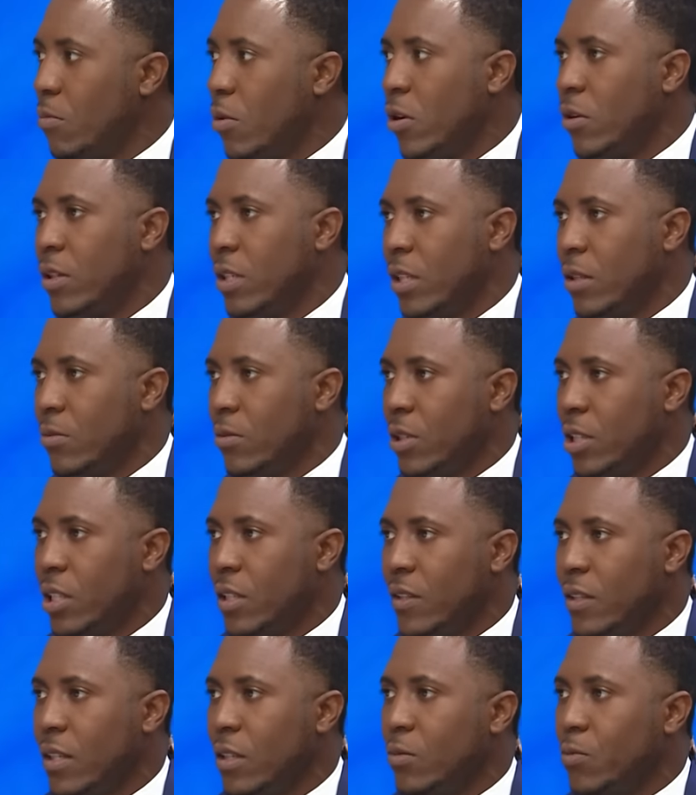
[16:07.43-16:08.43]
about it, where
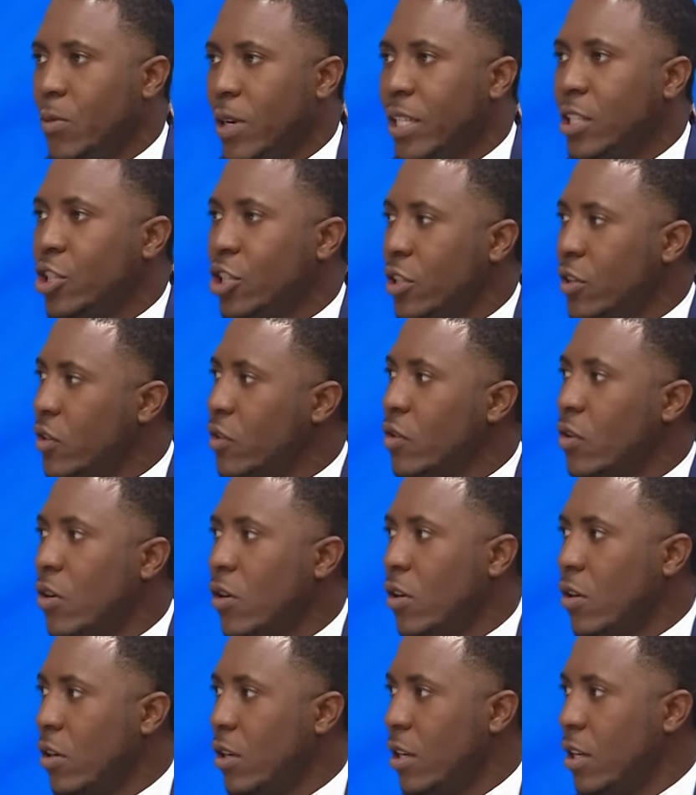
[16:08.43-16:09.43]
she said when she
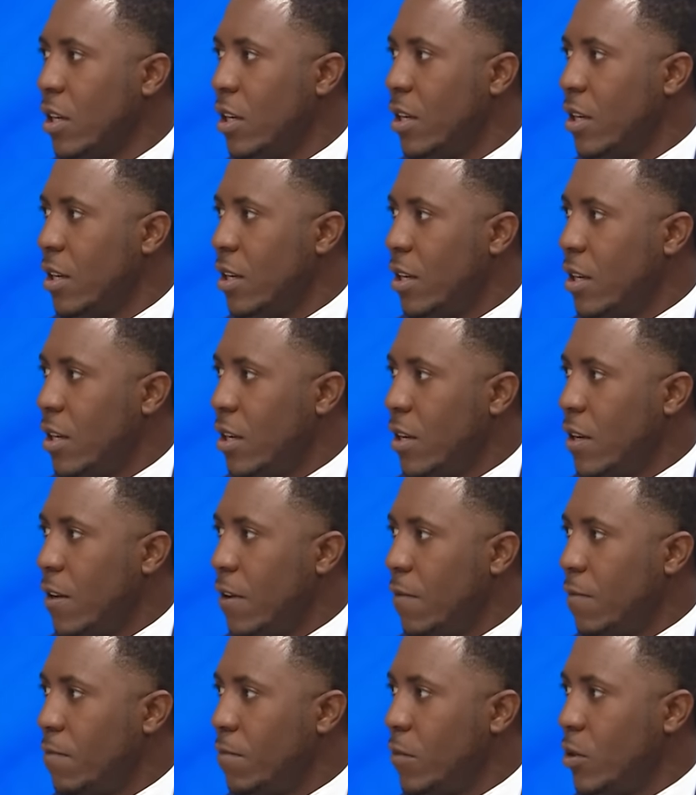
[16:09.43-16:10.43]
saw
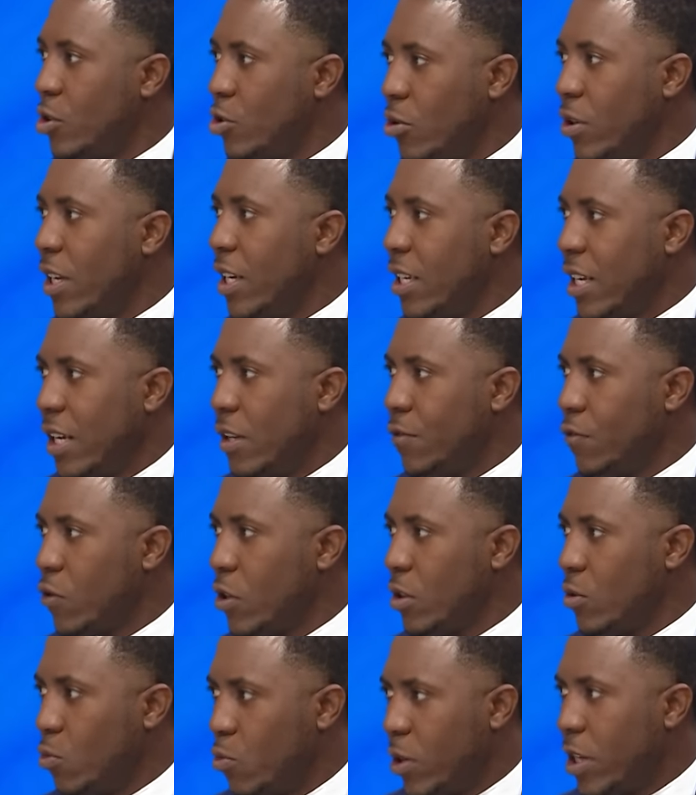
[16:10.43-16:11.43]
Julien
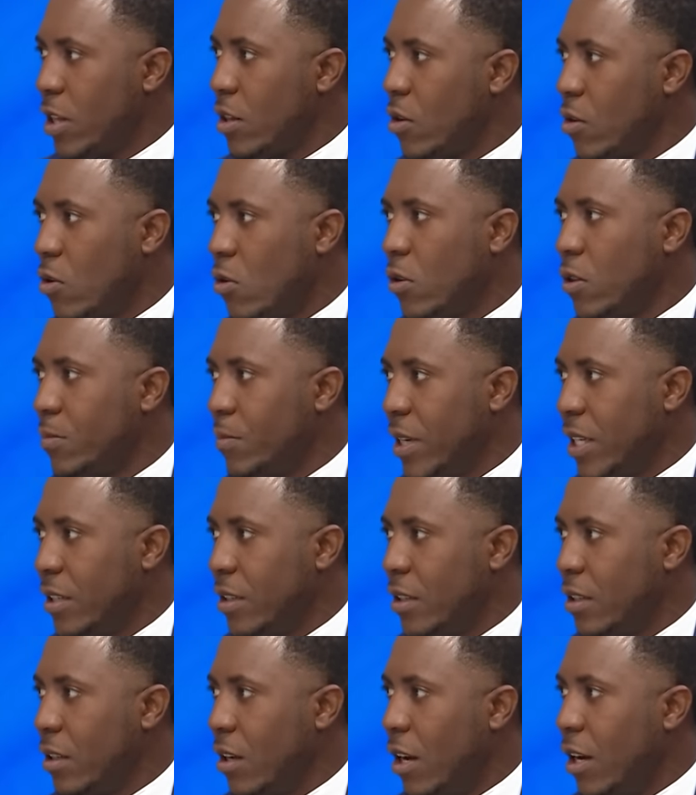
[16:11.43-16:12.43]
Alfred win the gold
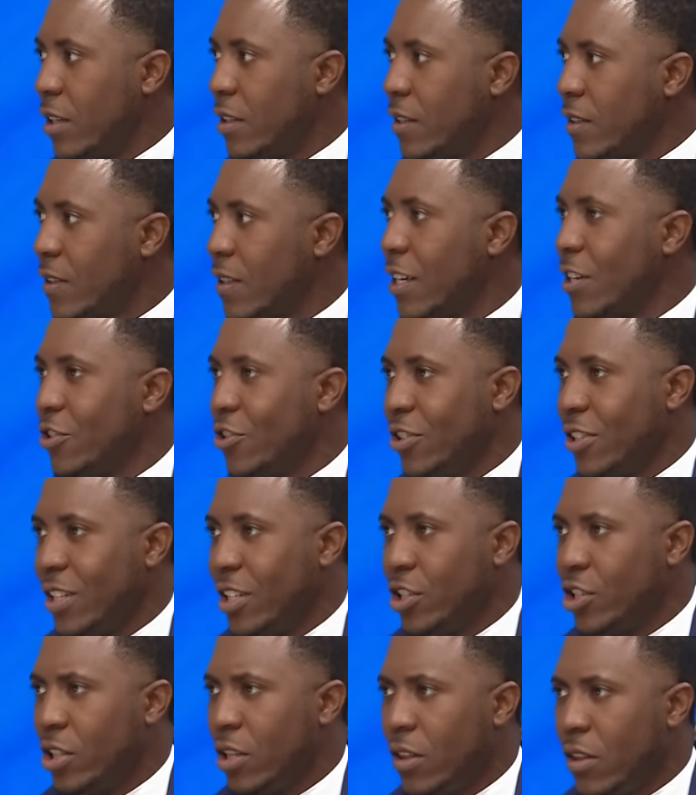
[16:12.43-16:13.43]
medal on
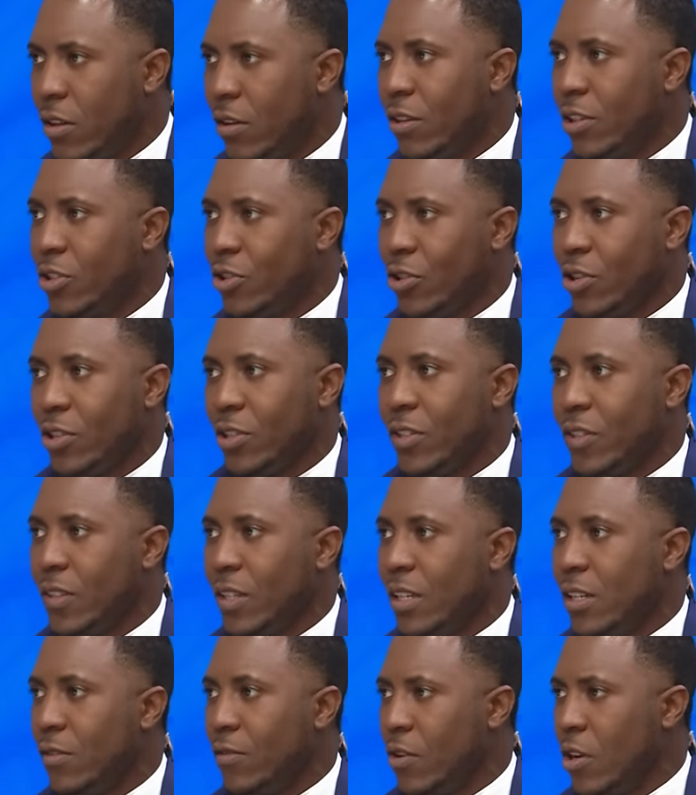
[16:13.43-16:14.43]
Saturday, she thought to
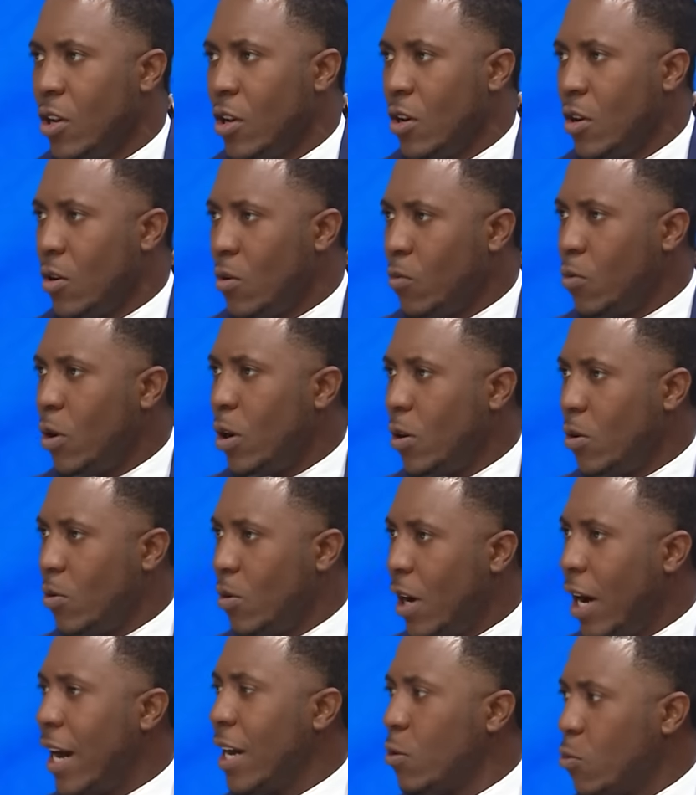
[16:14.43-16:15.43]
herself,
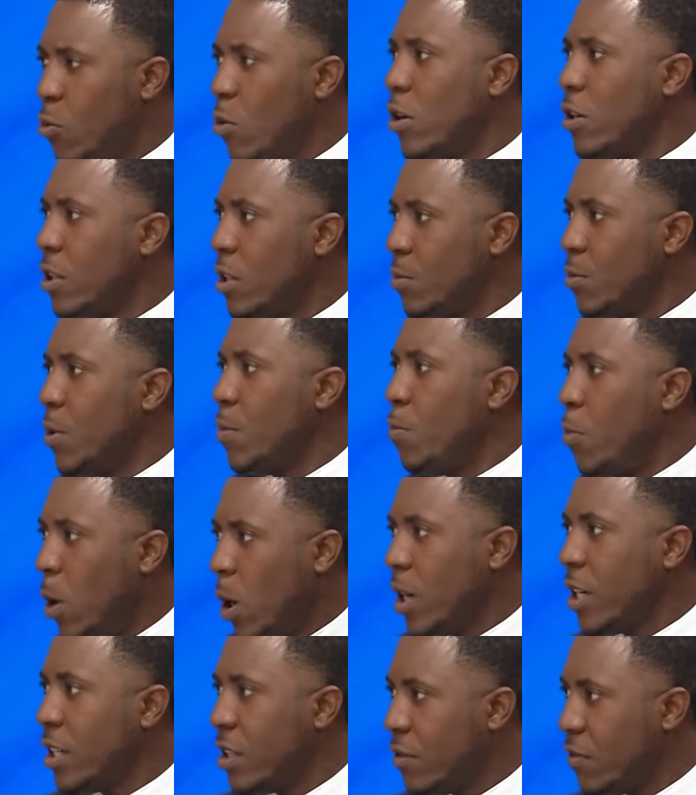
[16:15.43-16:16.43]
wow, I want to be
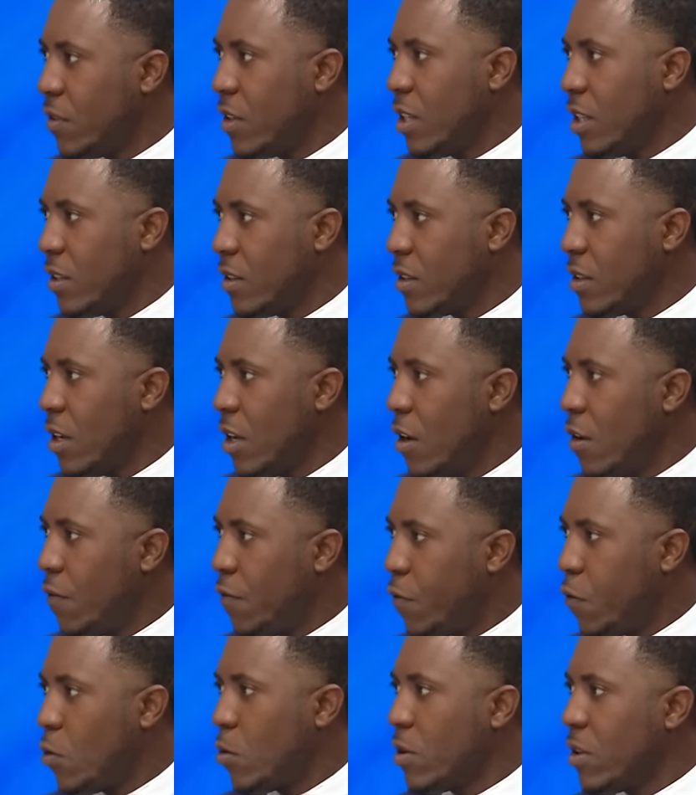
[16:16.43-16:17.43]
part of this
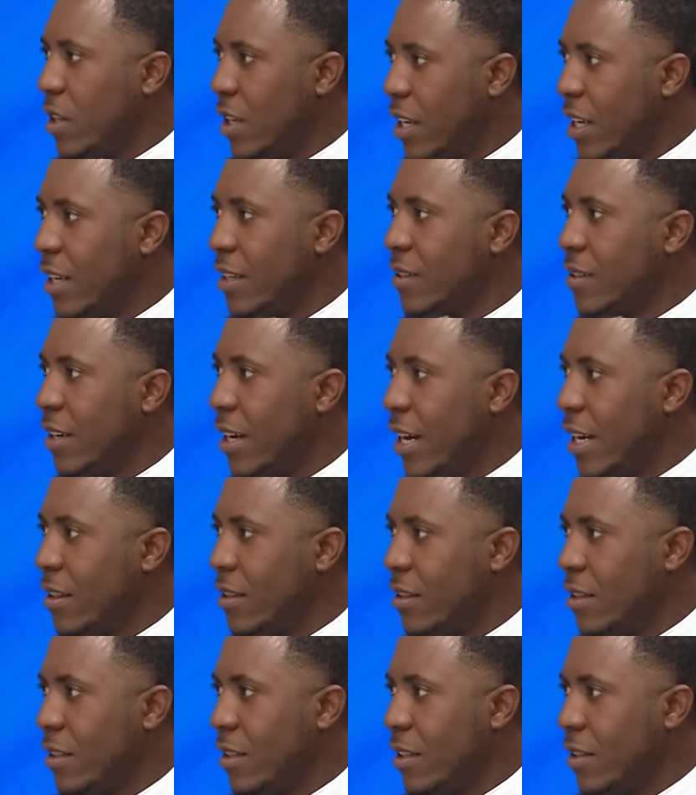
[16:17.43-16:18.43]
for the Lesser
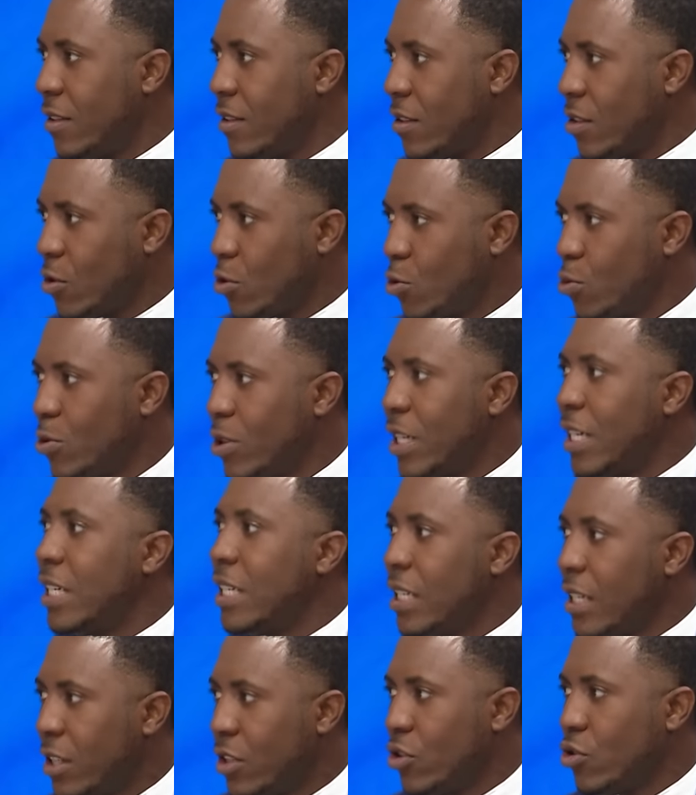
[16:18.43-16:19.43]
Antilles, to
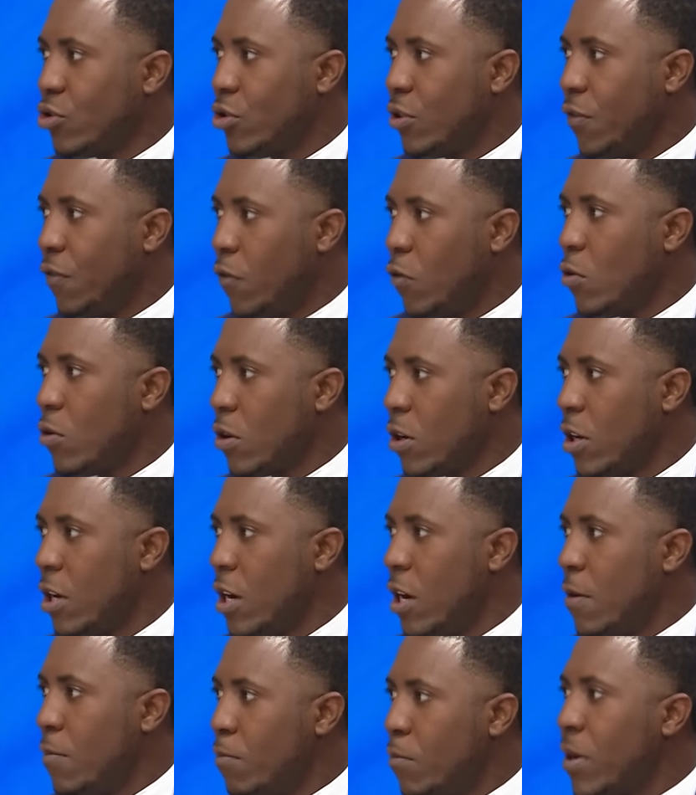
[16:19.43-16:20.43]
create history for
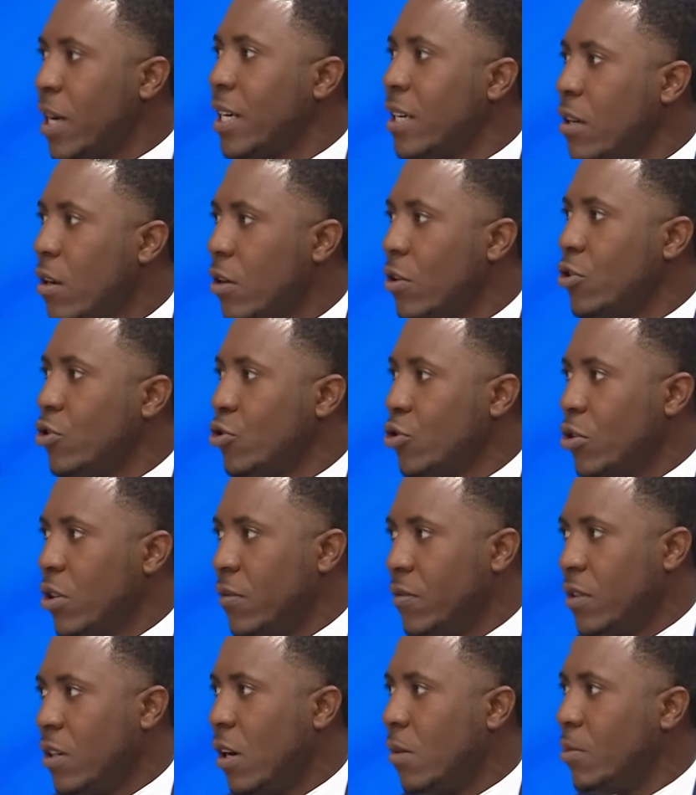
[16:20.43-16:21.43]
my country
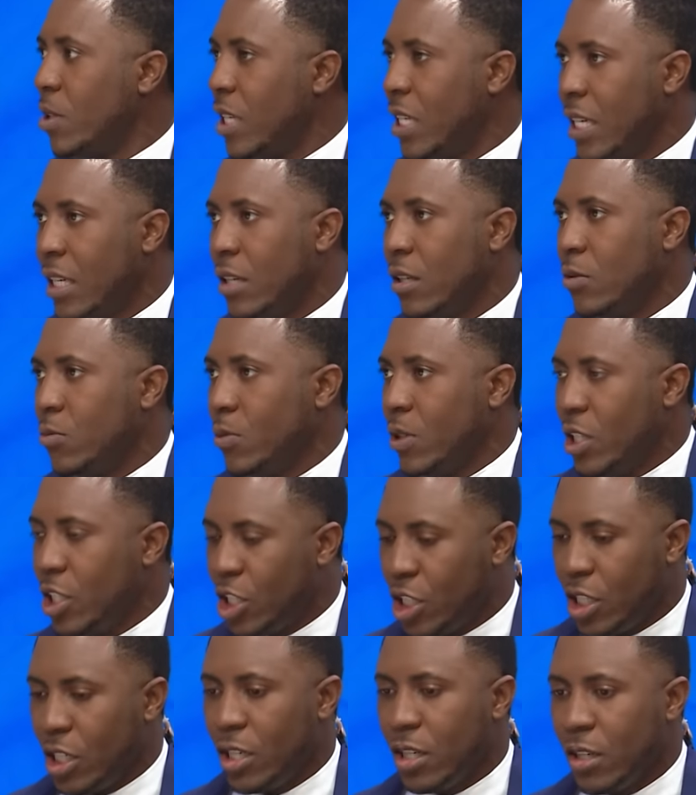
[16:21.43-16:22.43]
of Dominica. We
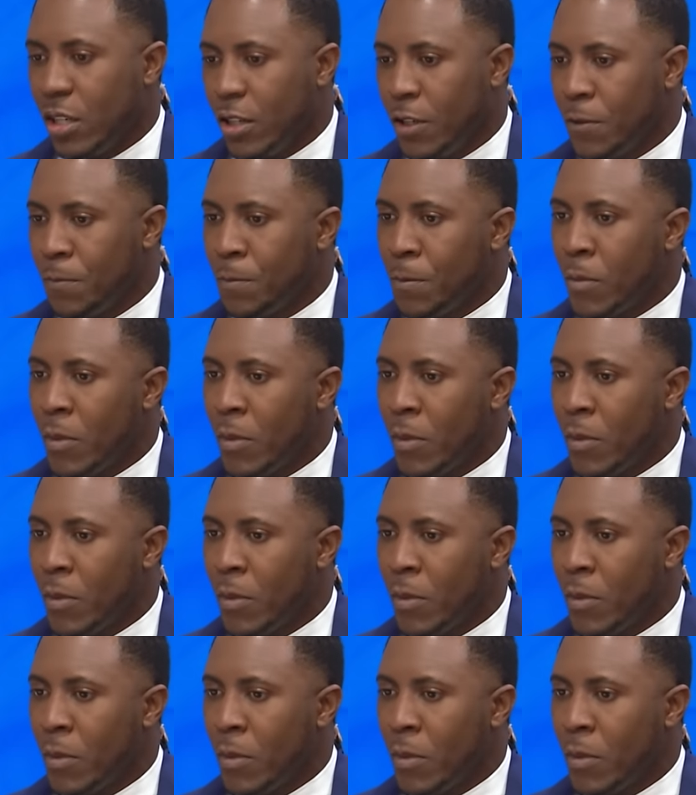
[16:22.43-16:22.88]
share